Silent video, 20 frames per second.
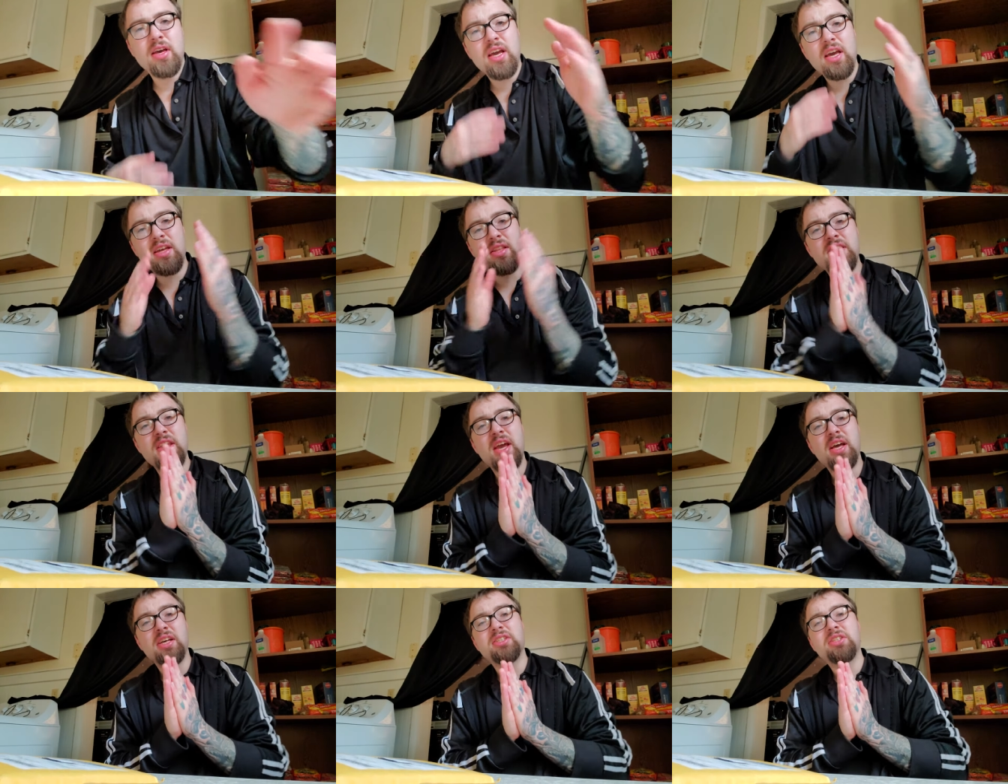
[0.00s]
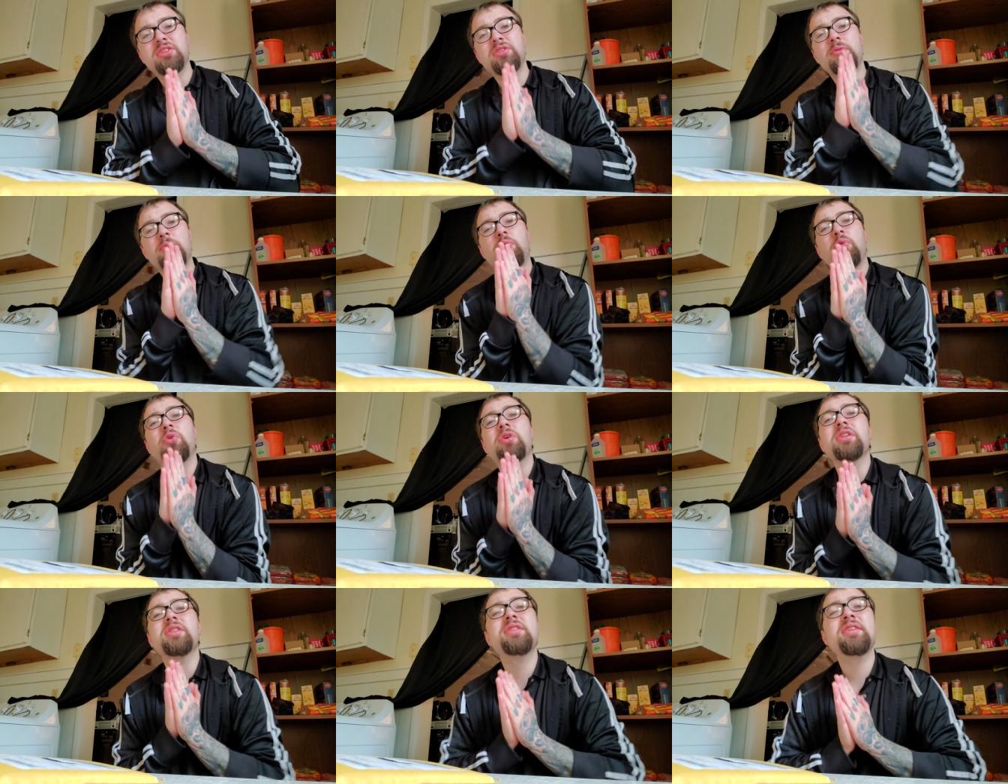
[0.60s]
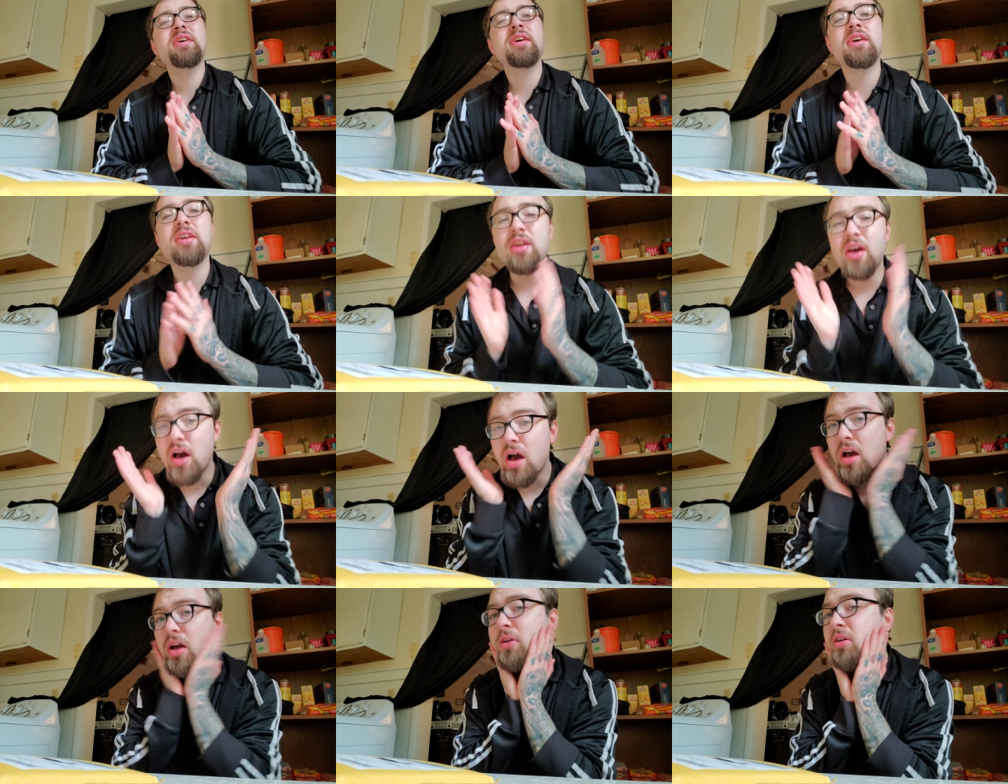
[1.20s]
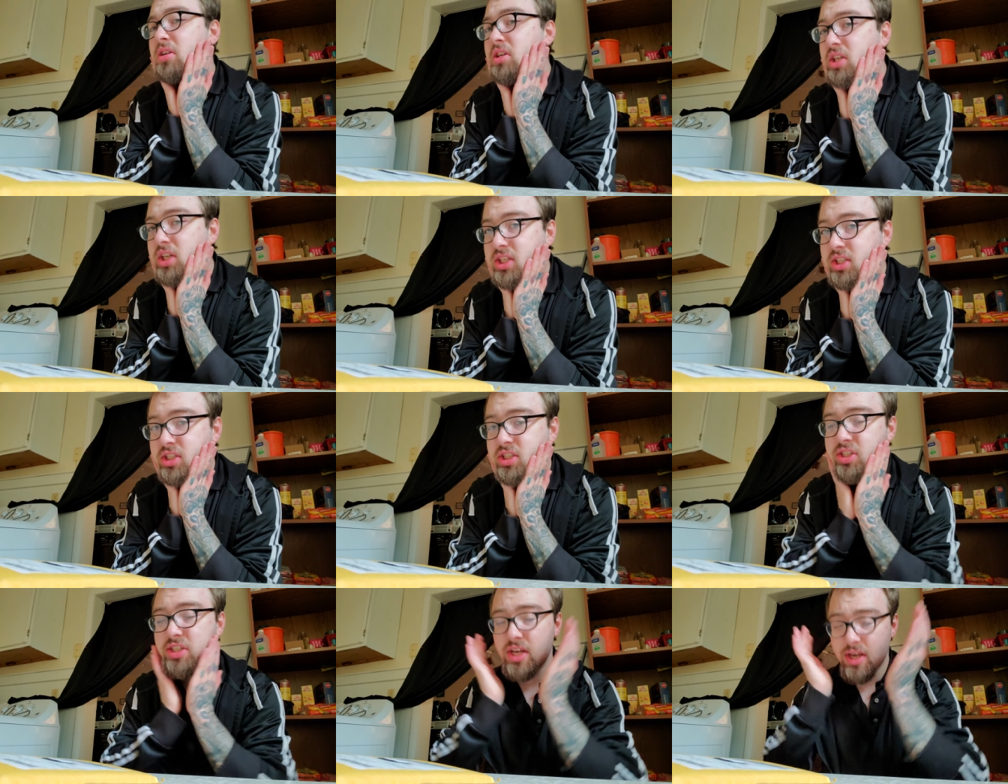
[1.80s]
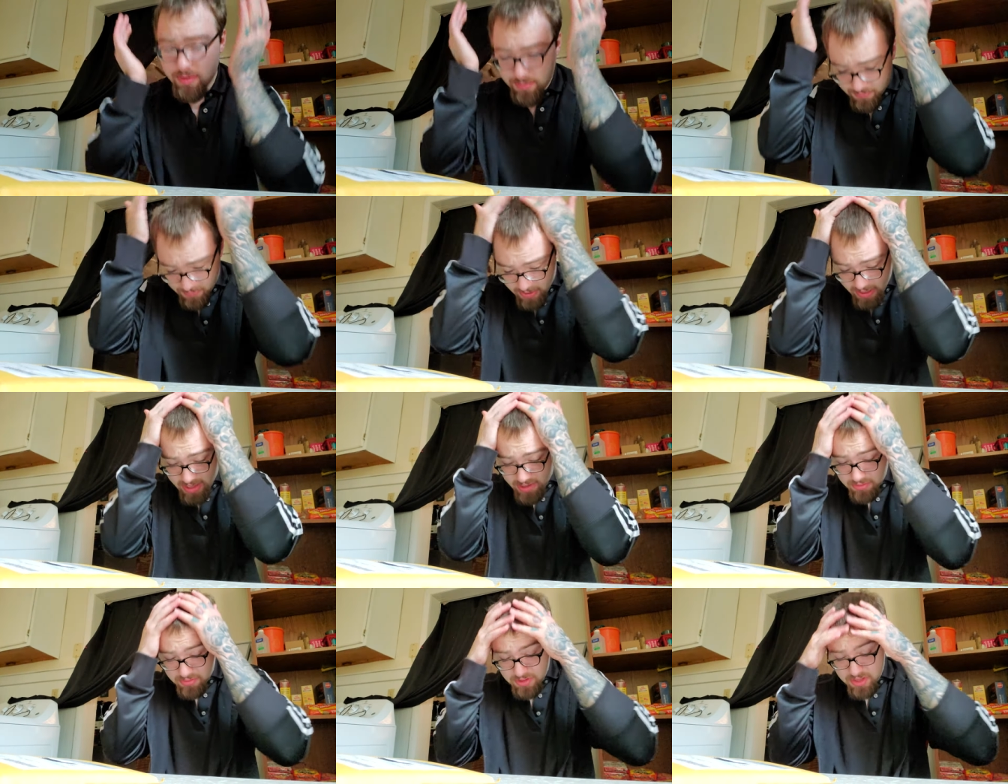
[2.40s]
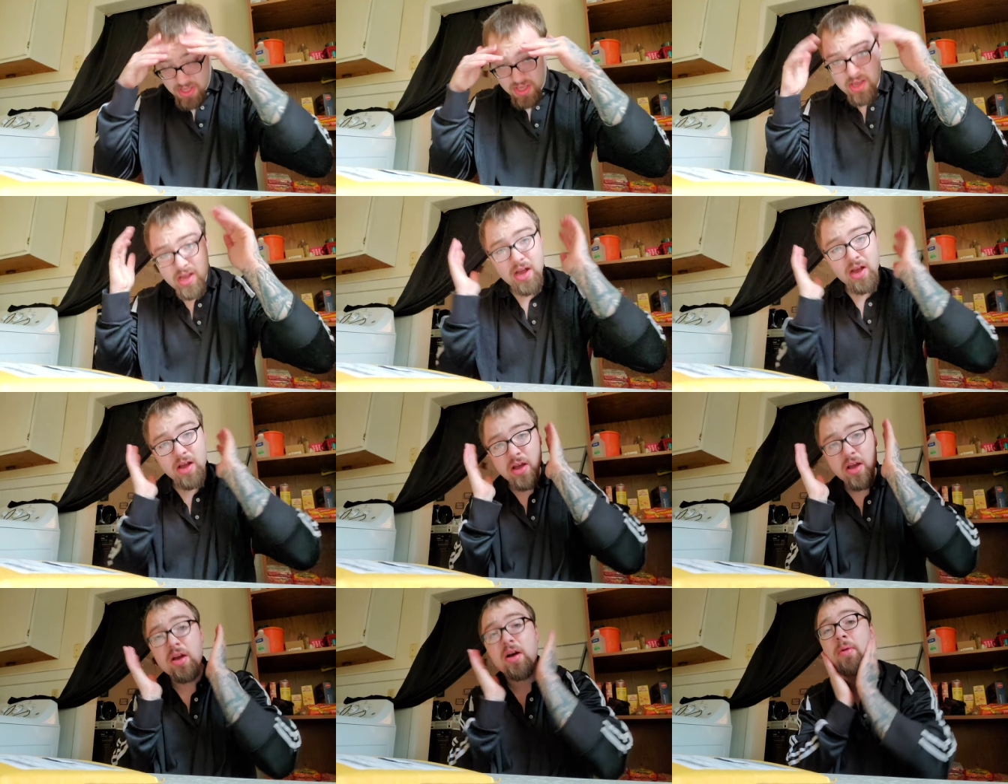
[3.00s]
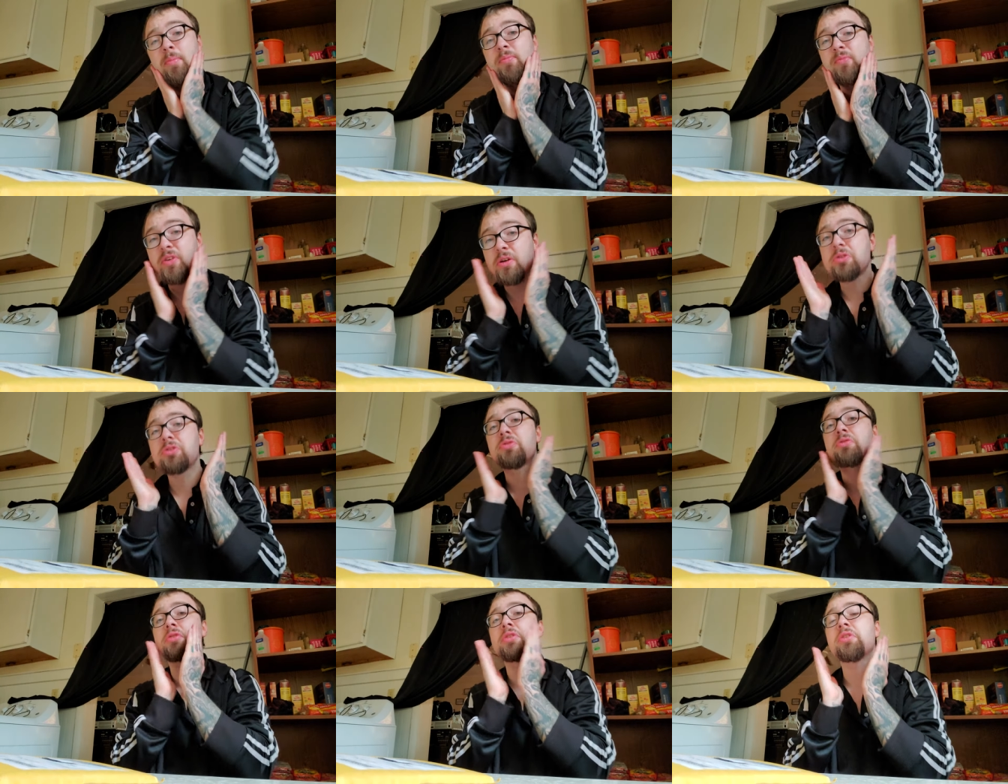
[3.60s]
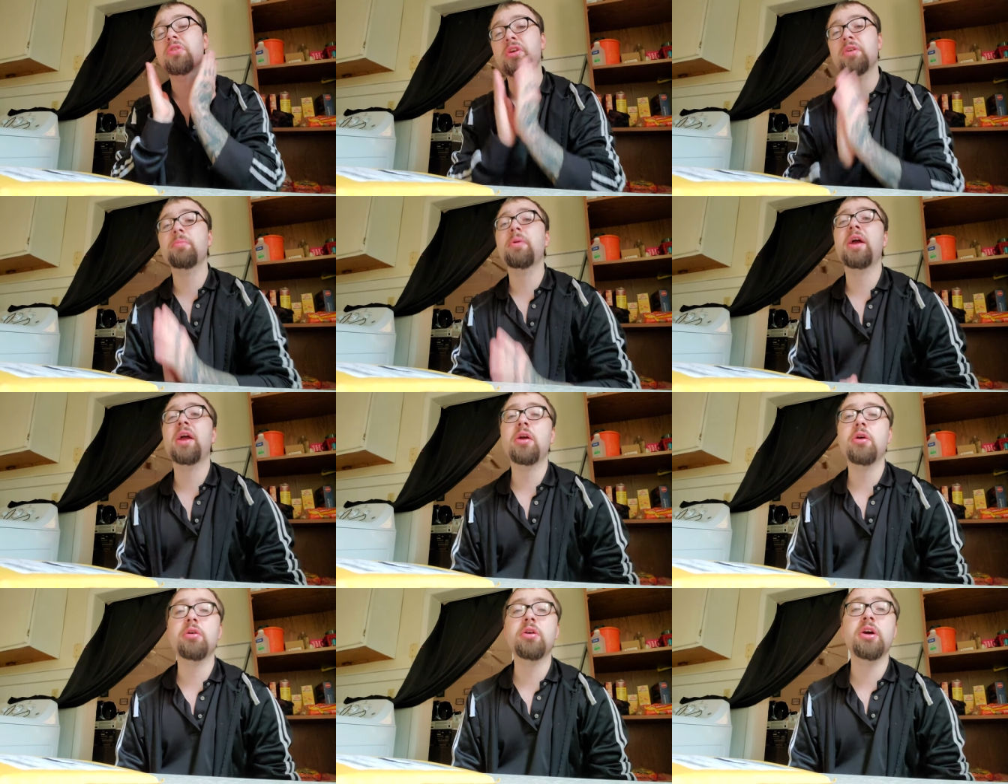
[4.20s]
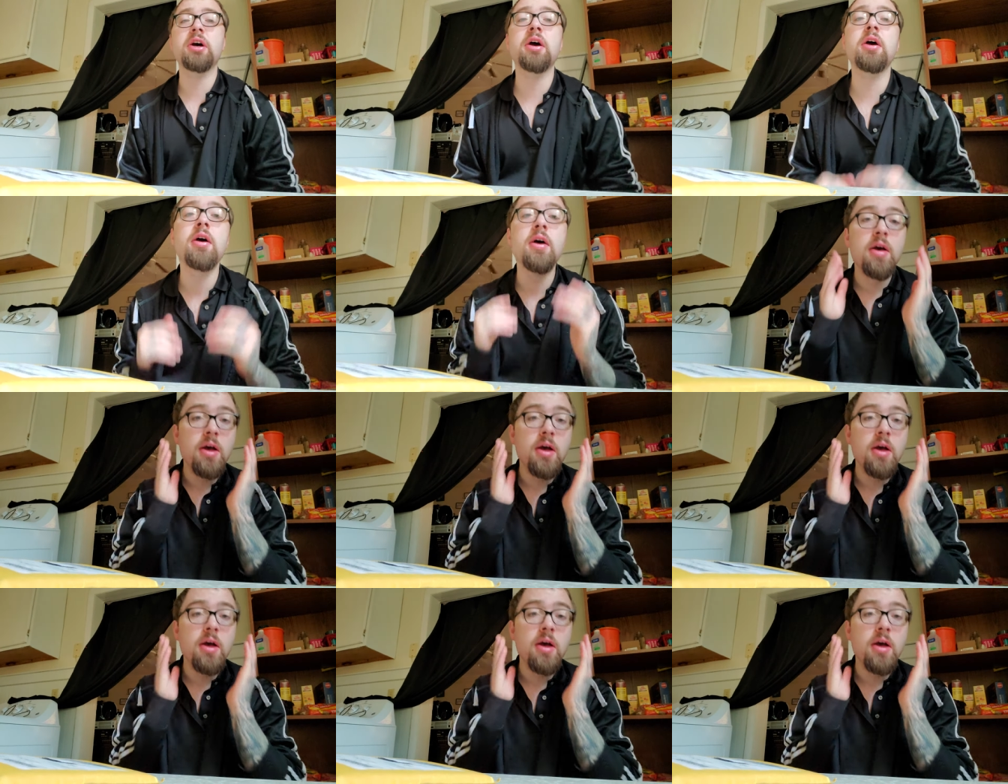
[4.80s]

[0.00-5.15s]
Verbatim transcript: And yes, your boy did clean shave finally. I, am eventually gonna get my hair cut,